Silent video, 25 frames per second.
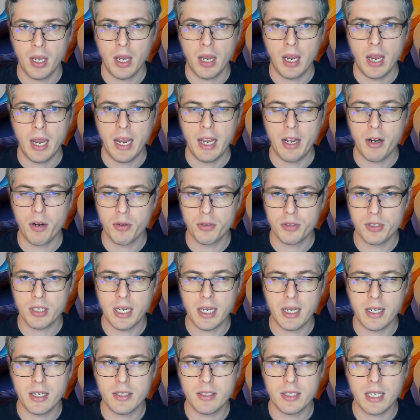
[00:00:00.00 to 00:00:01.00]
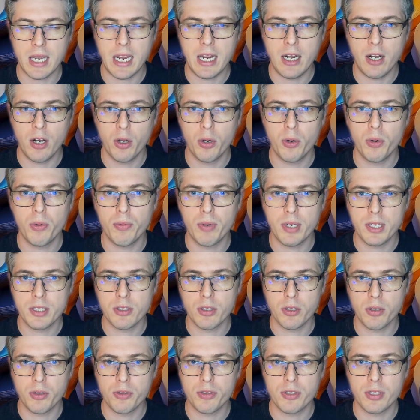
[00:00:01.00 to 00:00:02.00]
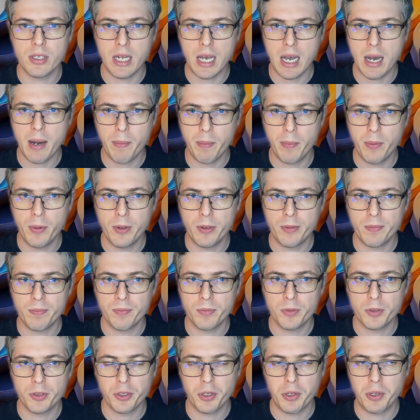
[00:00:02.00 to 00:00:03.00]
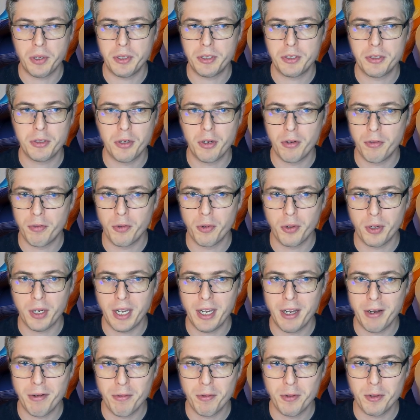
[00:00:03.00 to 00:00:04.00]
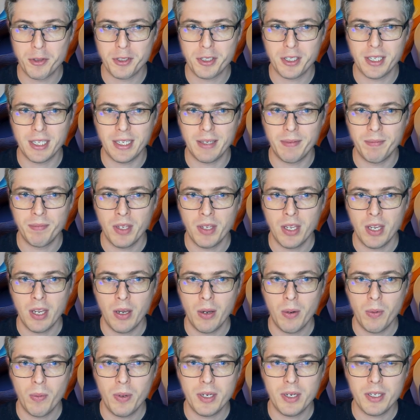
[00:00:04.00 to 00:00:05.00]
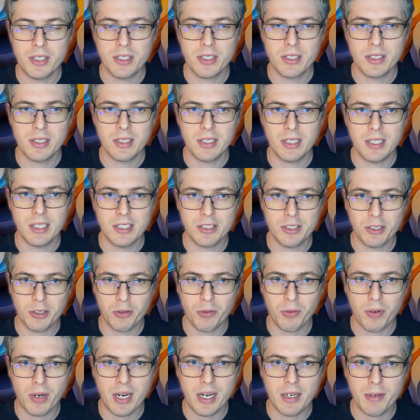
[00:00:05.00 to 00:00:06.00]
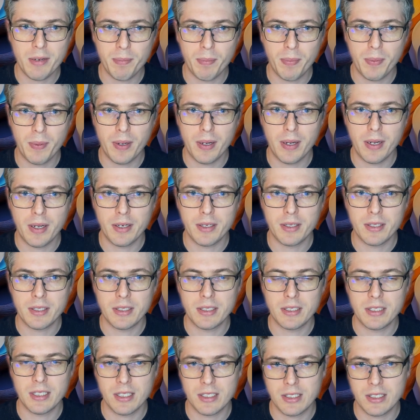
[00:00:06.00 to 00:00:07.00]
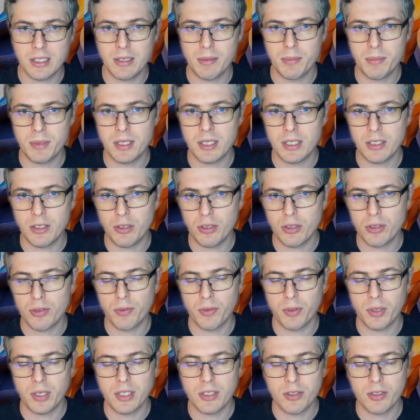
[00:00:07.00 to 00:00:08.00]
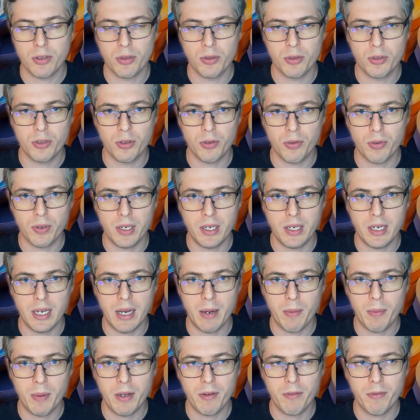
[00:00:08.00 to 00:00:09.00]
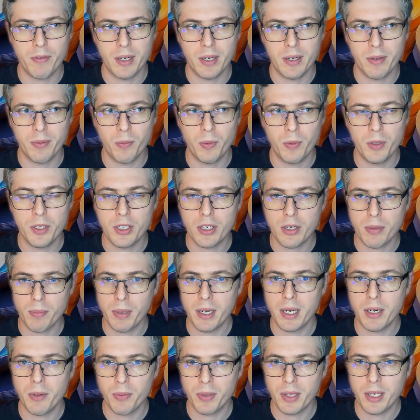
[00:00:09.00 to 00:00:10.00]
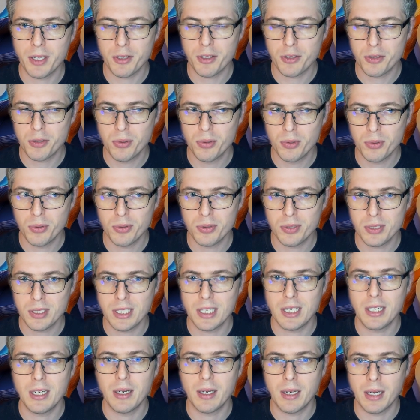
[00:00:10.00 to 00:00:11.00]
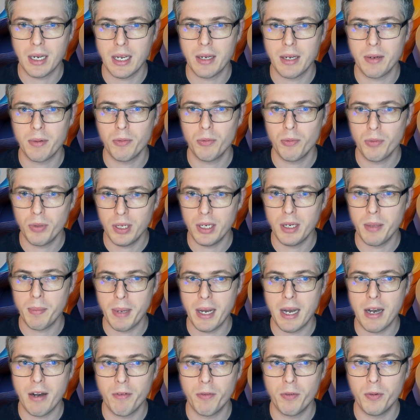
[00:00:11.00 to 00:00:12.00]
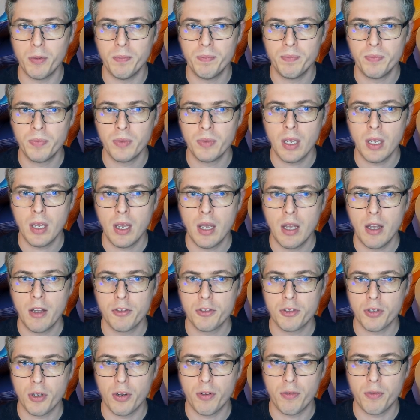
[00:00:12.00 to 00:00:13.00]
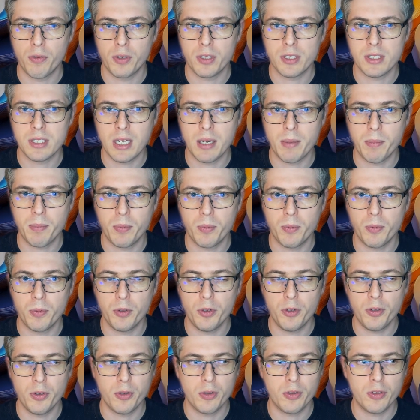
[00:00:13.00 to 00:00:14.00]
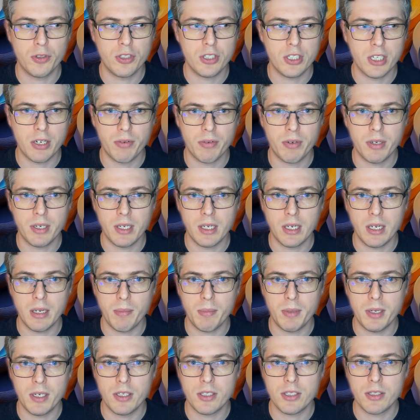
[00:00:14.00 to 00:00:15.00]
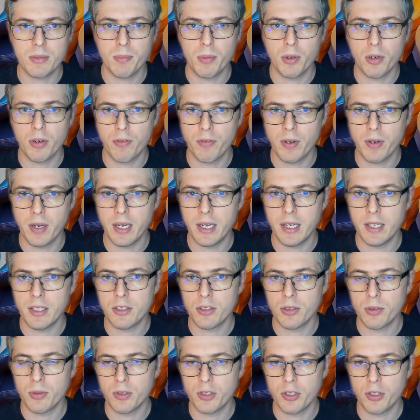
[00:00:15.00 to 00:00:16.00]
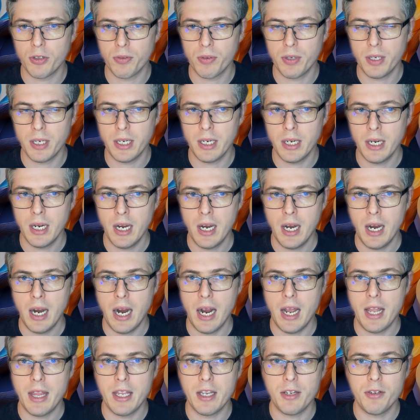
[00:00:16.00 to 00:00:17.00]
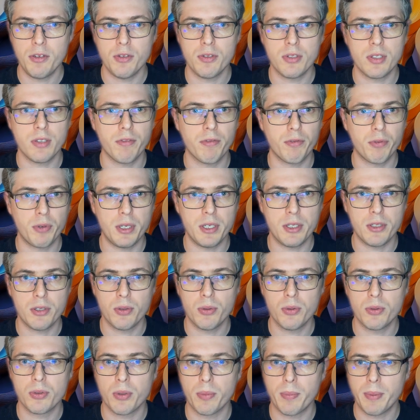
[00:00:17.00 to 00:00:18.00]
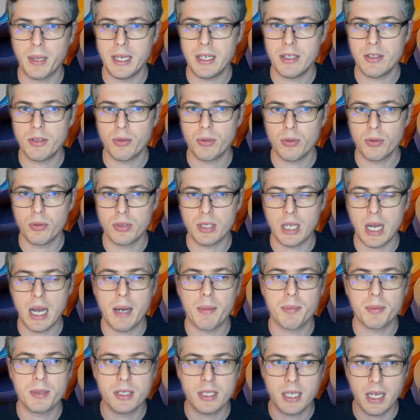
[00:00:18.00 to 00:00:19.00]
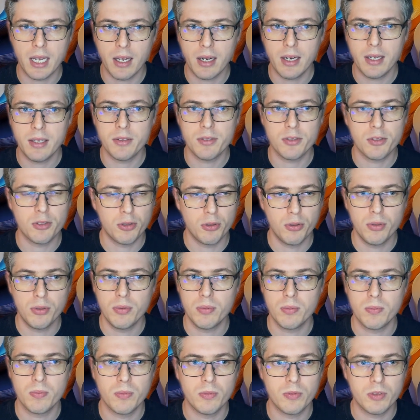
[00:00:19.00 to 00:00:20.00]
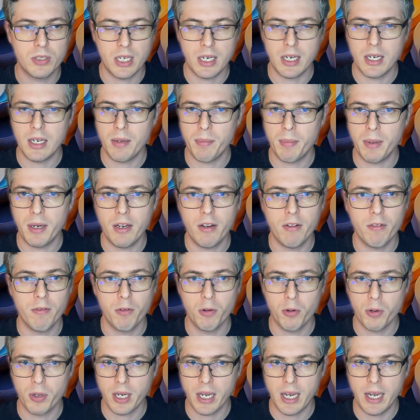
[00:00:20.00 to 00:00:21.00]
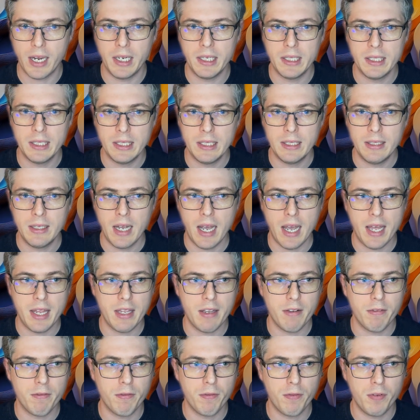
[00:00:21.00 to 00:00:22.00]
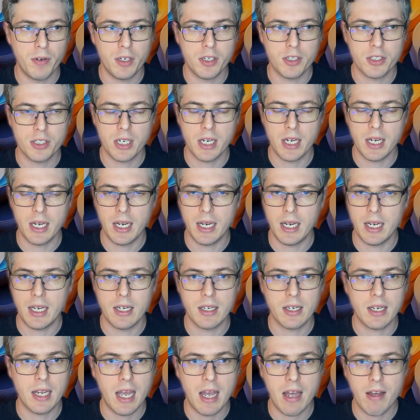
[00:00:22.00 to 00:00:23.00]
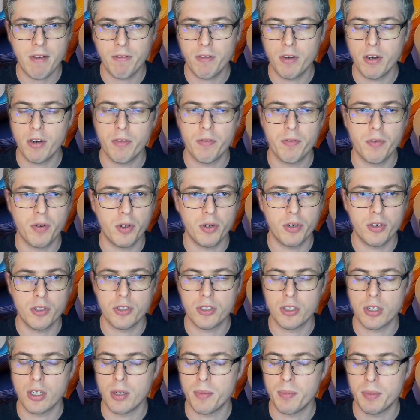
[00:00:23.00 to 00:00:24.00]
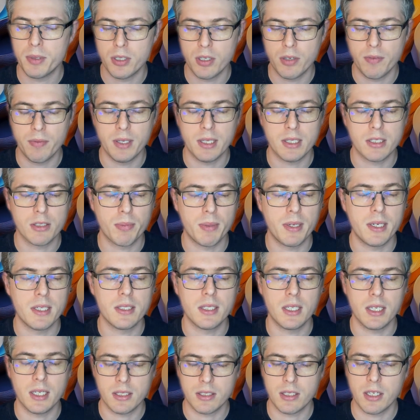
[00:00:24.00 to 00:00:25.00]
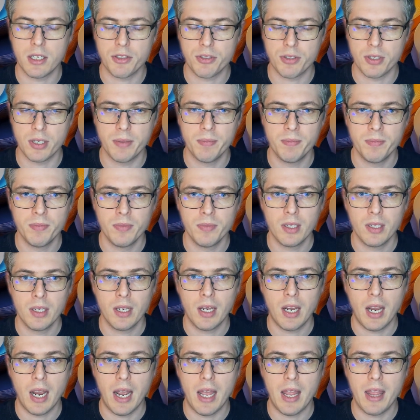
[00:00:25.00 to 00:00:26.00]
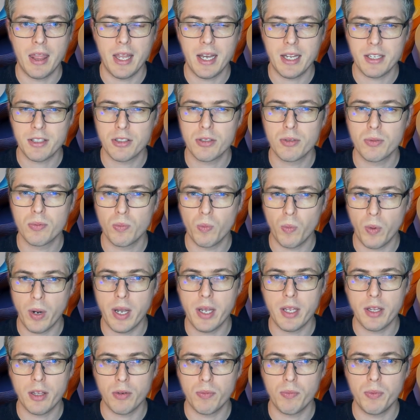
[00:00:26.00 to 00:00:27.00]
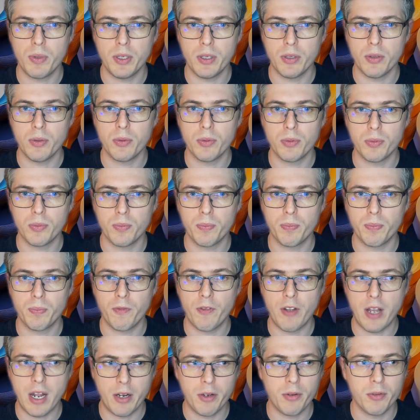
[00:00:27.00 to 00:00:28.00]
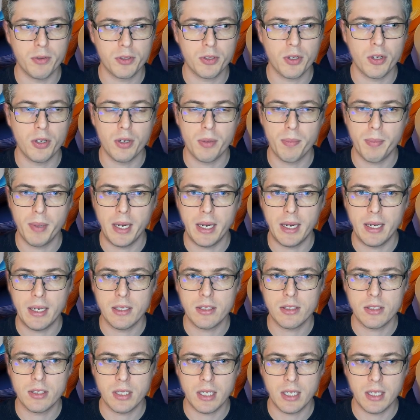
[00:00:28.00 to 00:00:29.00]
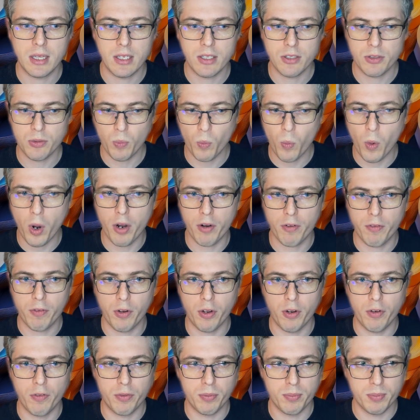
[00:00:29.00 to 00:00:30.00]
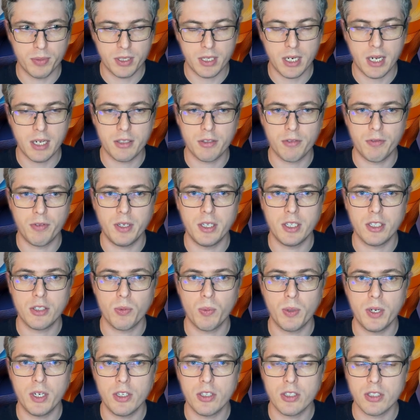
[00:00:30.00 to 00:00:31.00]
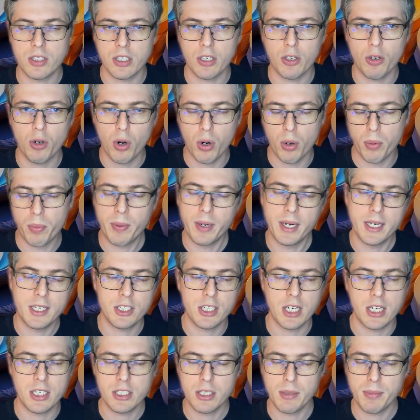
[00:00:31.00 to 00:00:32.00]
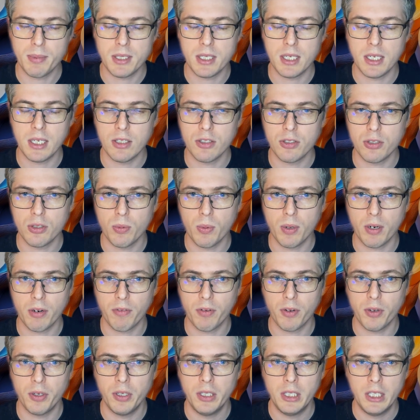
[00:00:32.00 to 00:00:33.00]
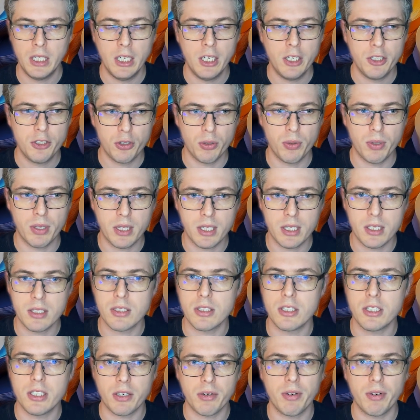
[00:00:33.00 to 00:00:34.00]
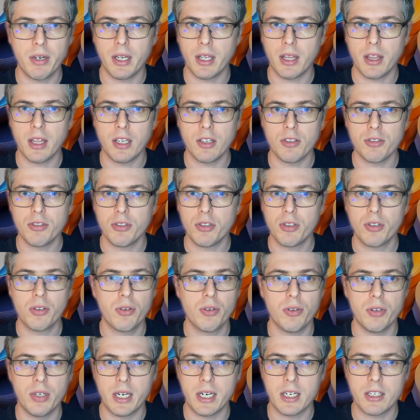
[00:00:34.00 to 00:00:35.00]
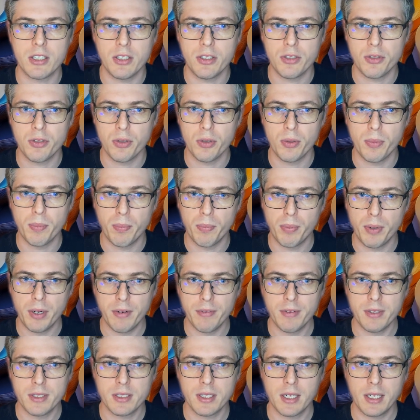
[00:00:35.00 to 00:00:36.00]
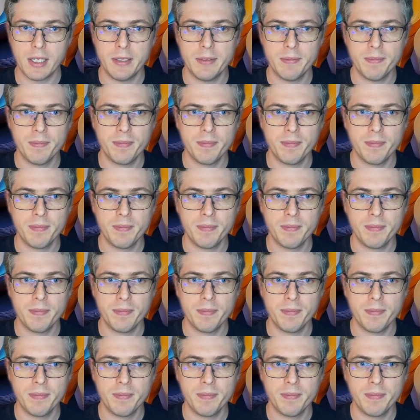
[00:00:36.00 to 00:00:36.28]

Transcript: It also has a low resolution output, so it's no 4K unfortunately, which isn't great, but does limit its usefulness to a degree. However, when you combine it with other tools, it can get really powerful. So for example, you could generate an image, modify it to a degree, and then using free tools or pay tools, upscale it to 1080p, 4K, and then finish it in Canva, Photoshop, Adobe Express, etc. And that's where the real value is going to be. It's in this workflow from start to finish, where you just incorporate ChatGPT into your workflow, doing things and generating things you couldn't actually do previously.